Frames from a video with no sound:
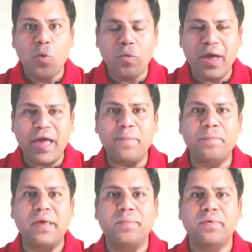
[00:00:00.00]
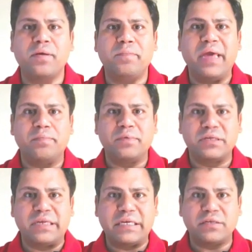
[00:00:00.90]
where people make
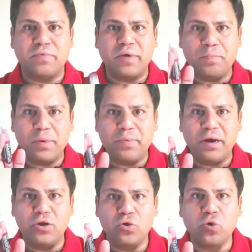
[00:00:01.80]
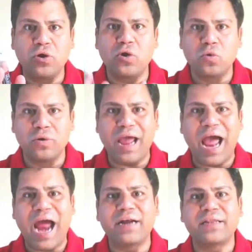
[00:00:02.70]
mistakes, where people don't look
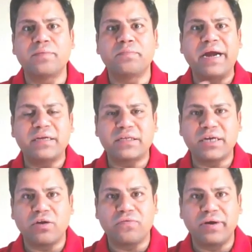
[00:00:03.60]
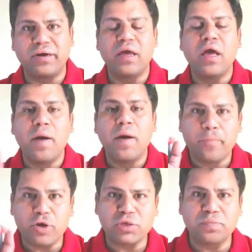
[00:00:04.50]
at the brighter side of it.
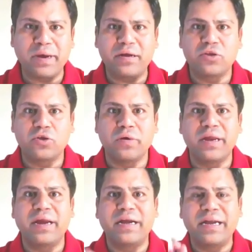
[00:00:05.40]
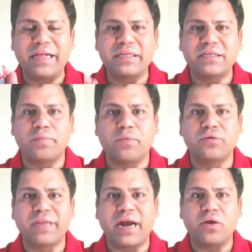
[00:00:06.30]
Prospect theory tells
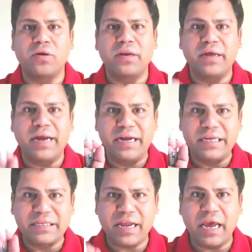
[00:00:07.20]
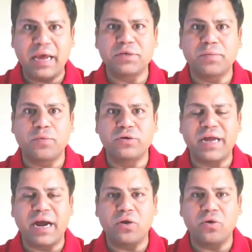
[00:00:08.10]
about that only. It describes about
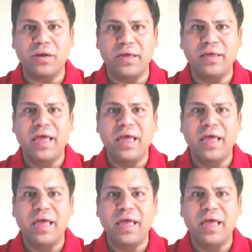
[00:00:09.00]
that only,